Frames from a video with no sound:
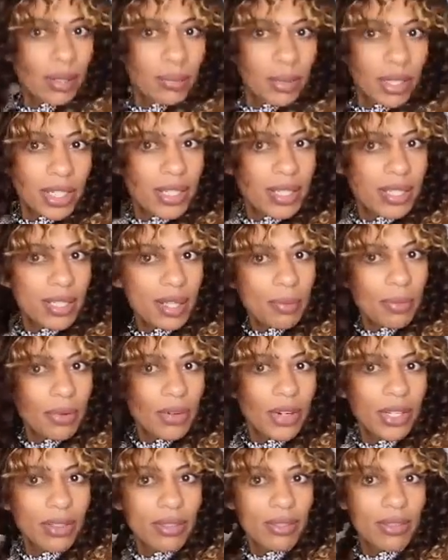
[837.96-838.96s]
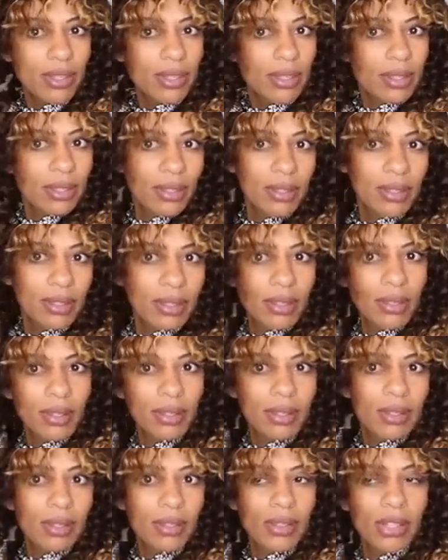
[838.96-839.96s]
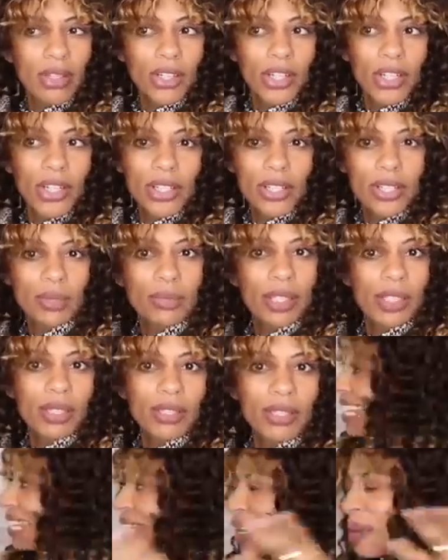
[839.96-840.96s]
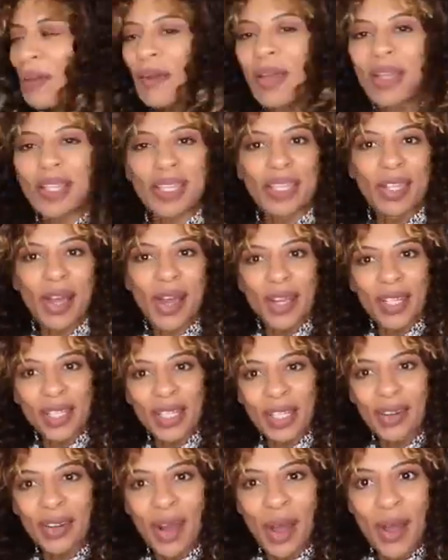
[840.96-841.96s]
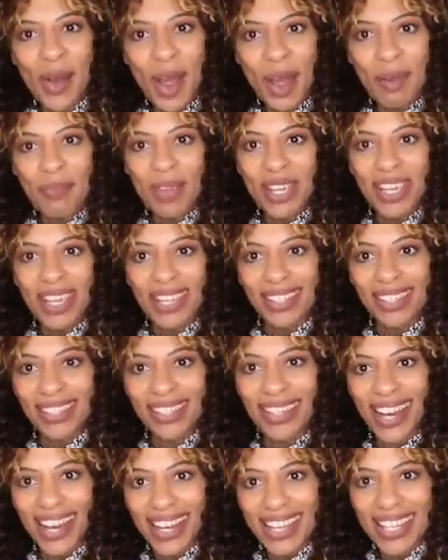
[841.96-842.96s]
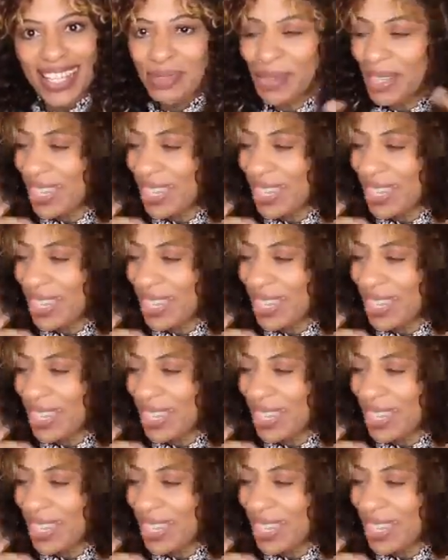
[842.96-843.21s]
I'm going to separate the curls a bit. It's starting to grow on me, guys. We're